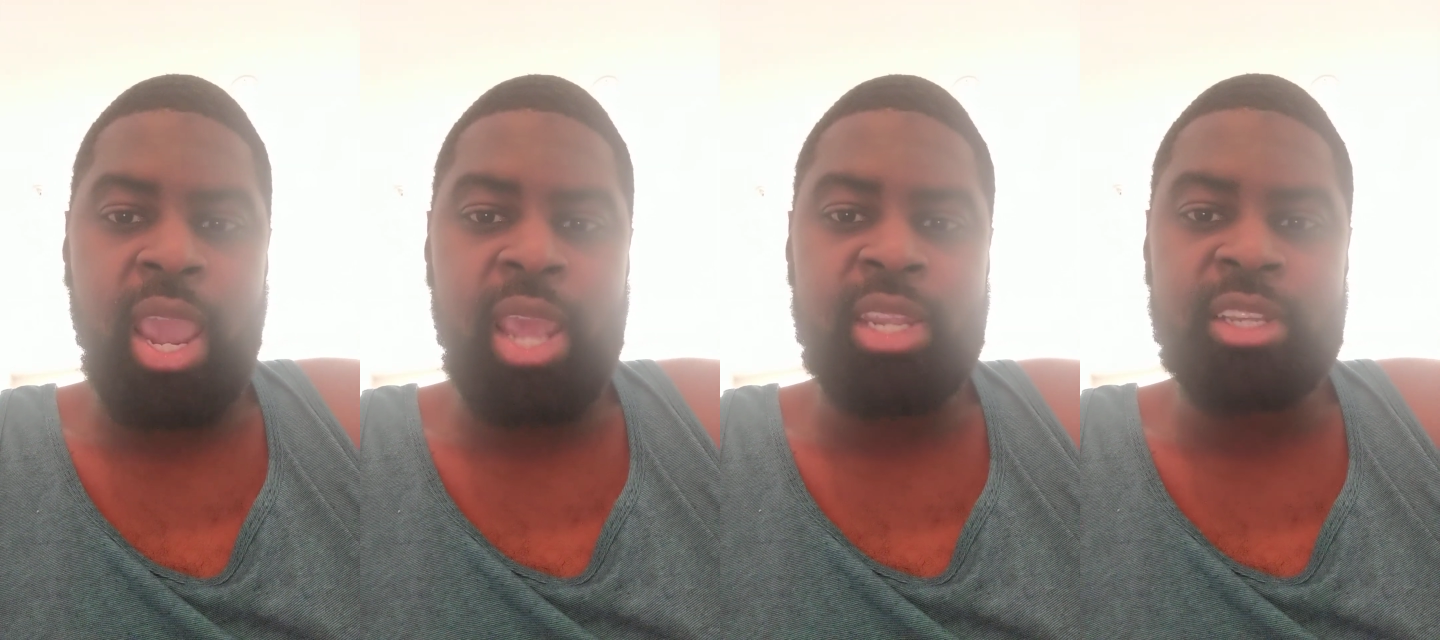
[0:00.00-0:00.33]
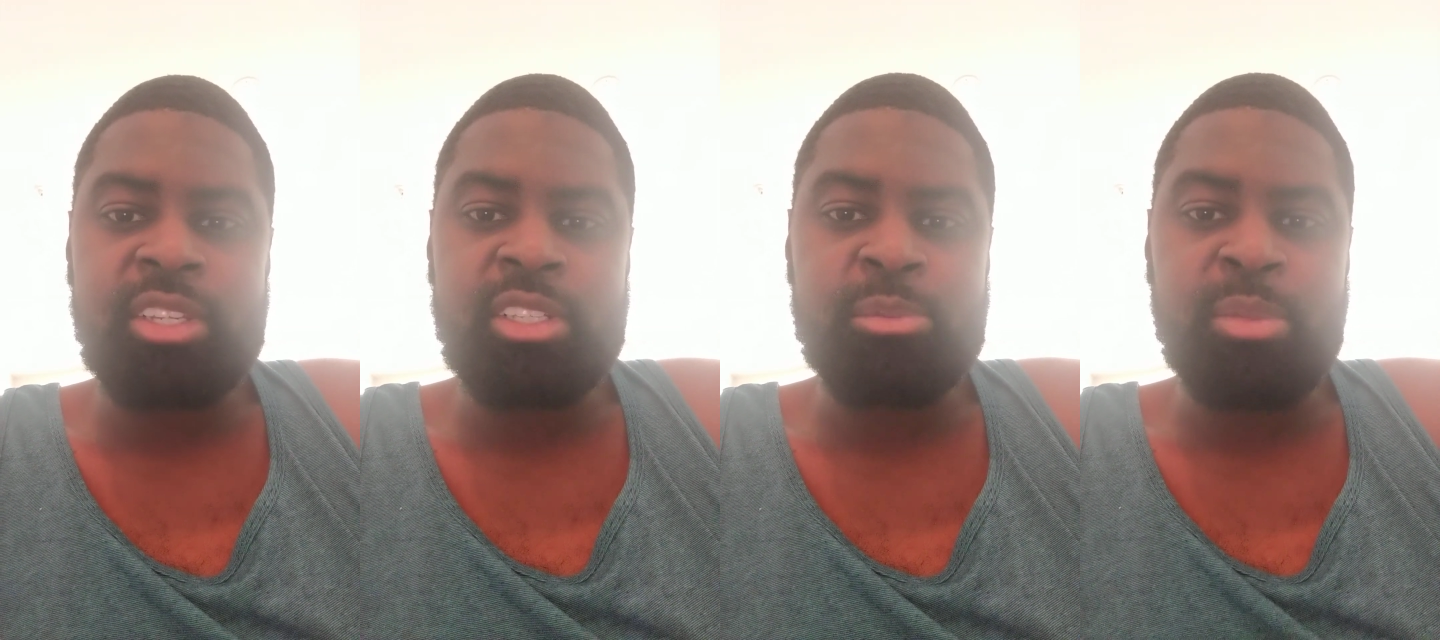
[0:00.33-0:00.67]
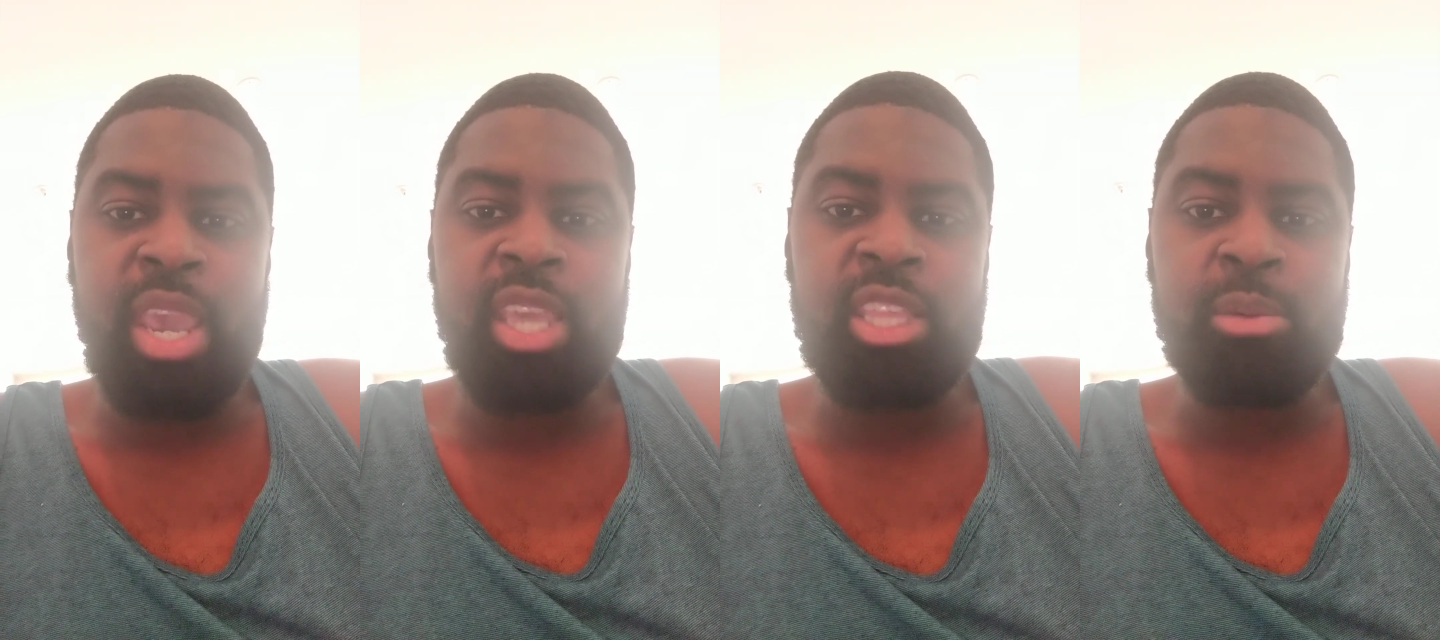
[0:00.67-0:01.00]
And it just
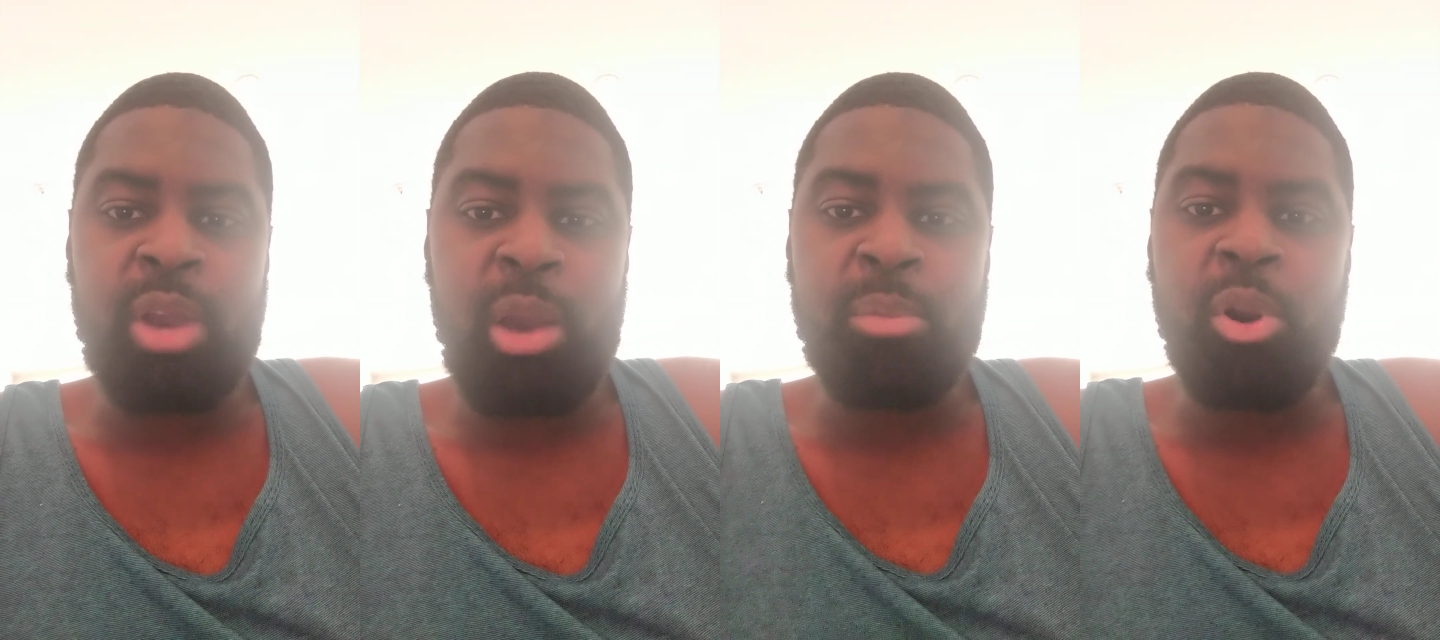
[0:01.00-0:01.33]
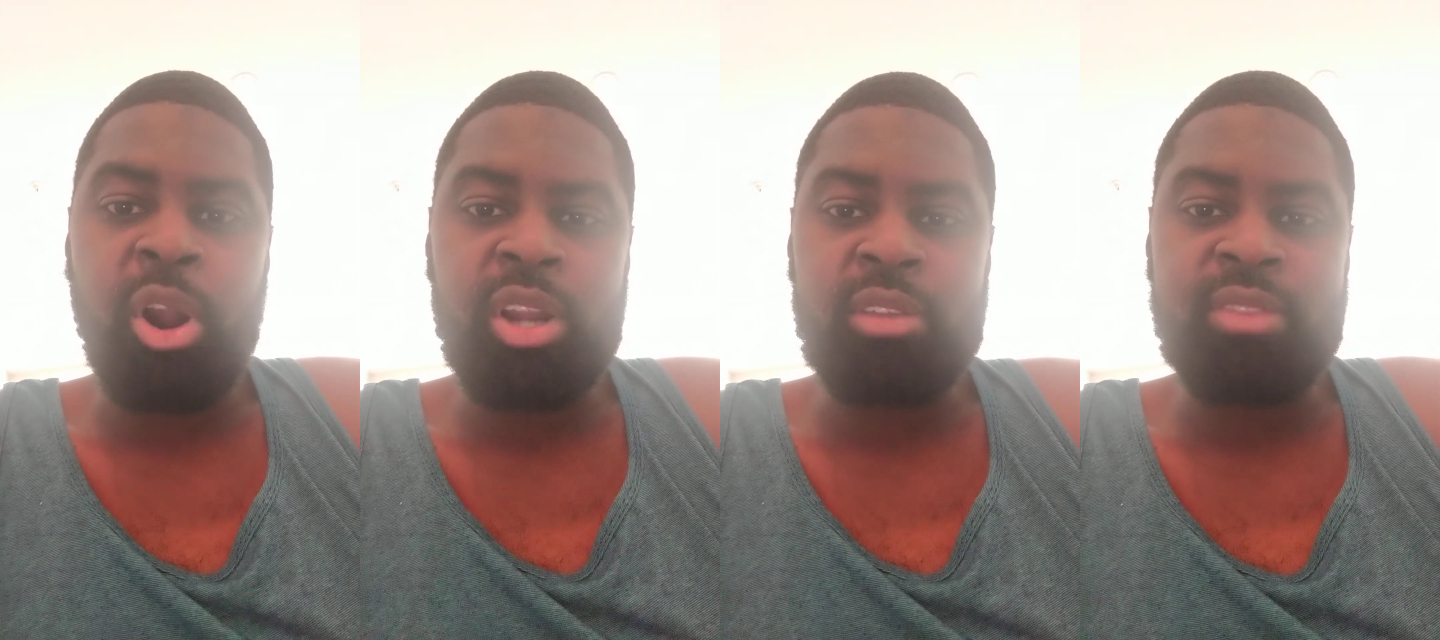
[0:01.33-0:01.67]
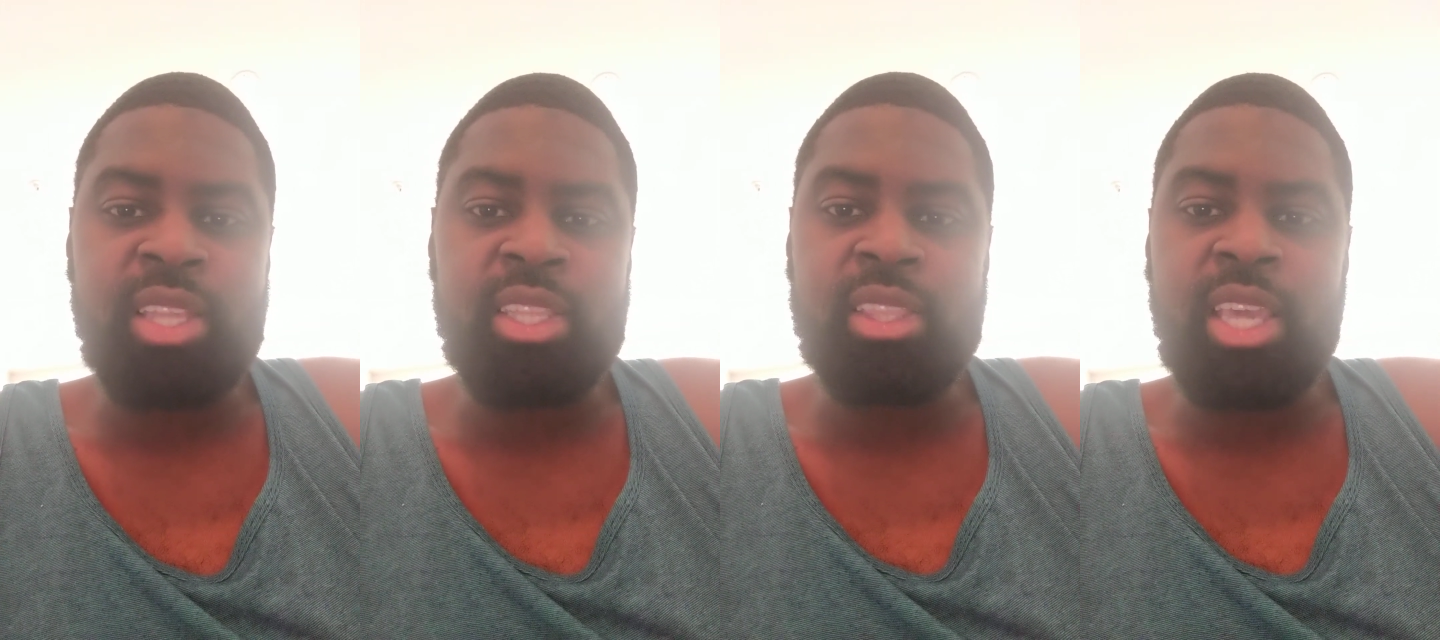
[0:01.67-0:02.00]
made them a part of
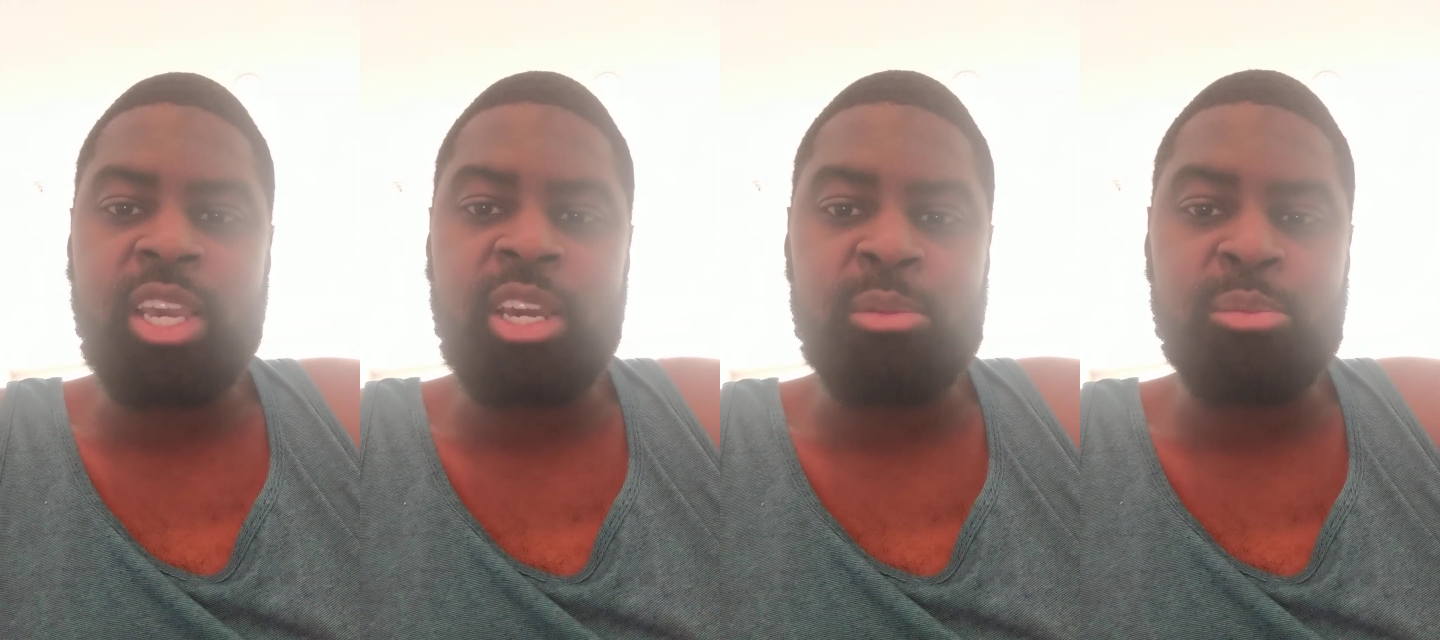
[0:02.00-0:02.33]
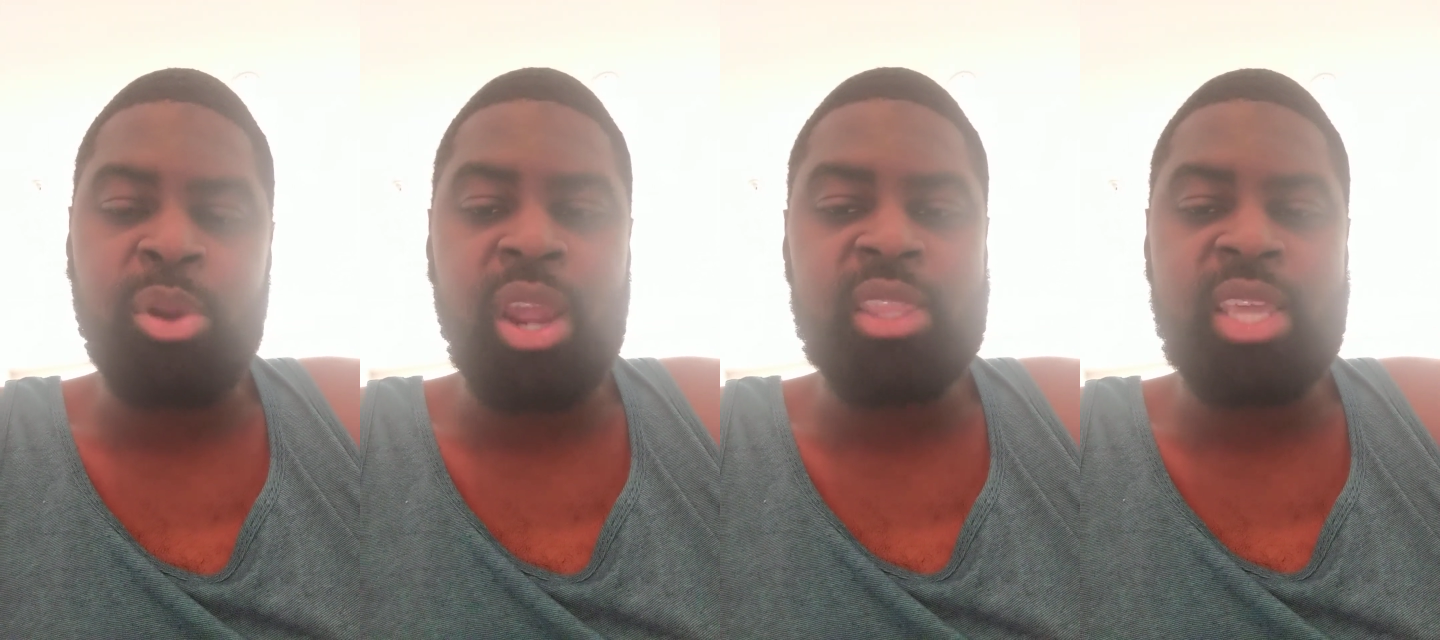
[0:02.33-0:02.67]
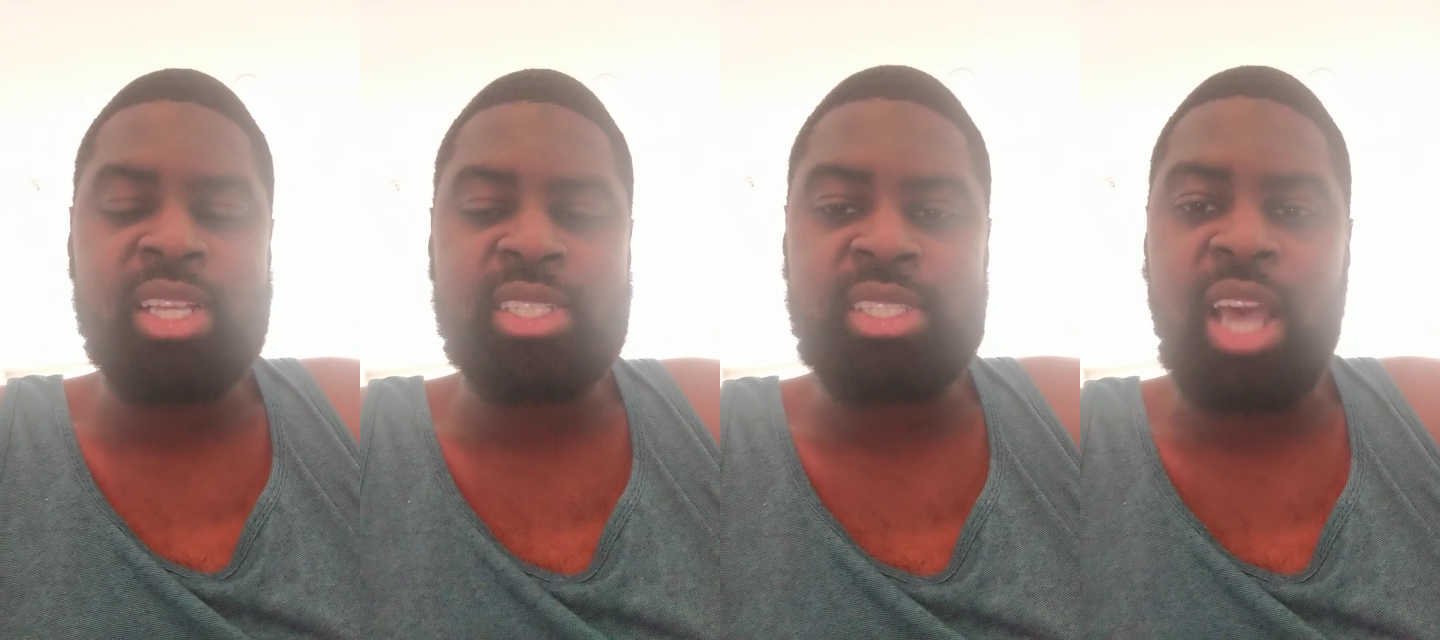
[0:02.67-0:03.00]
that, that they couldn't break
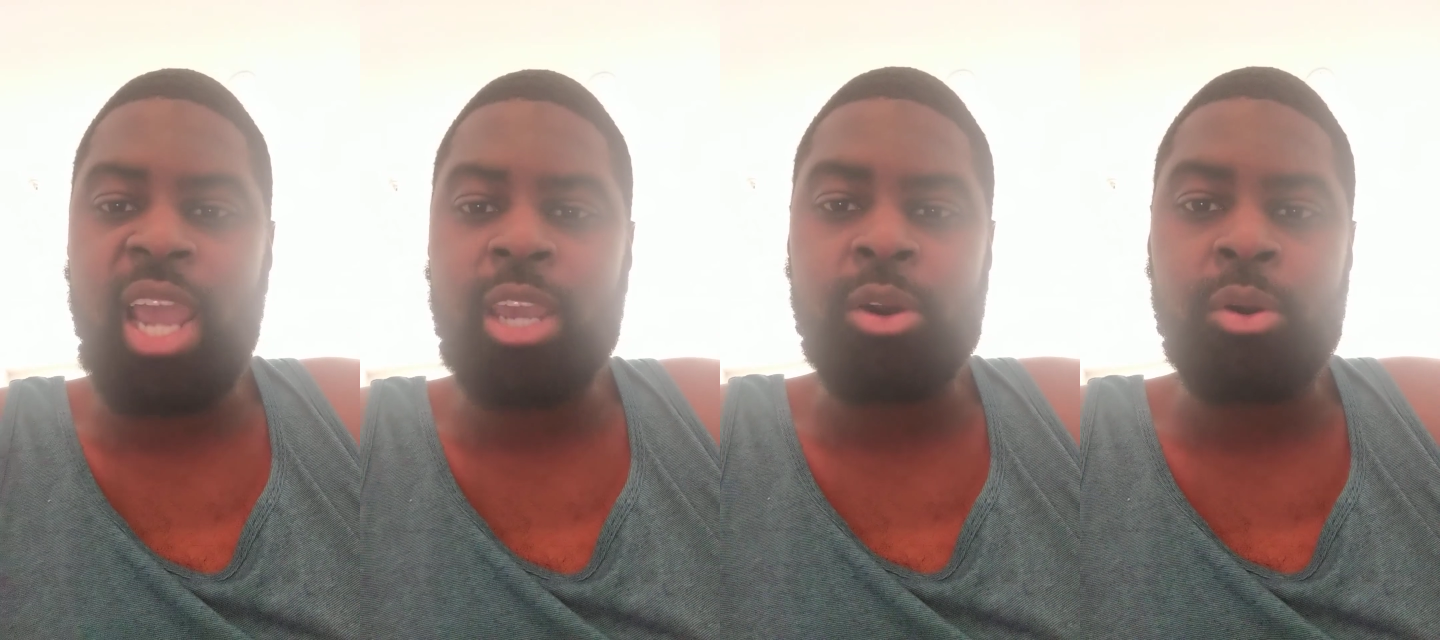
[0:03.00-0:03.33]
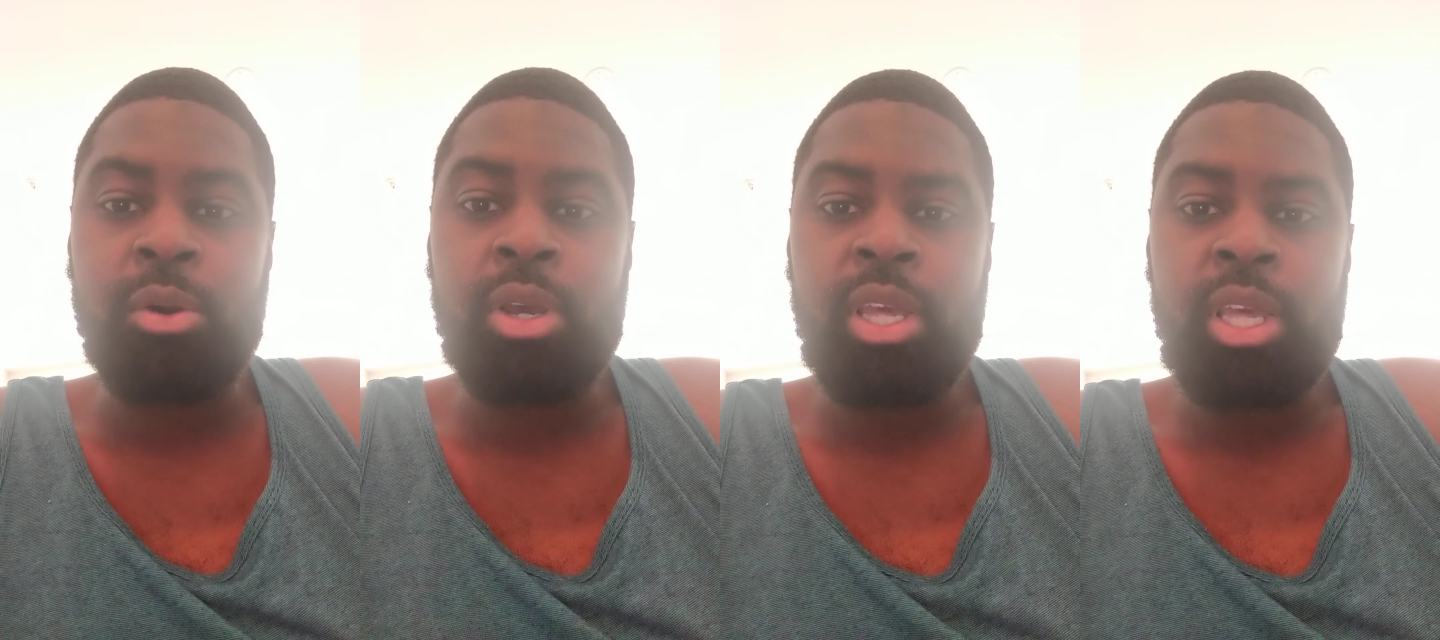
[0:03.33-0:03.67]
that cycle.